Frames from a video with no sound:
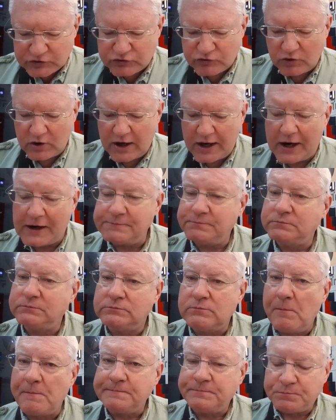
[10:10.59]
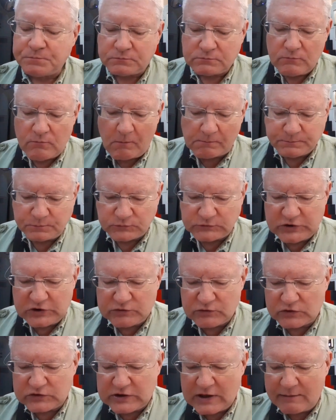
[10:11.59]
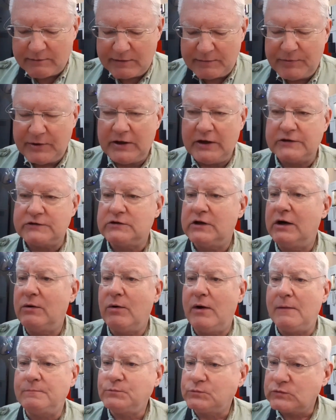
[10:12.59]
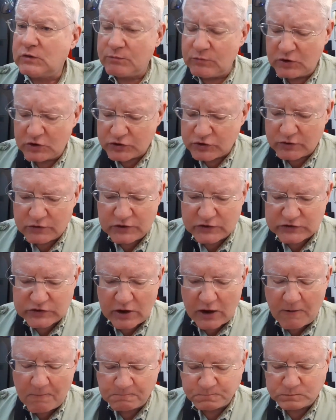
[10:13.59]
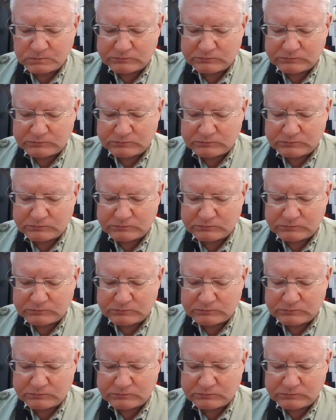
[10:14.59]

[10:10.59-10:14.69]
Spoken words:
try these wasabi peanuts. Anyway, I'm going to turn this off.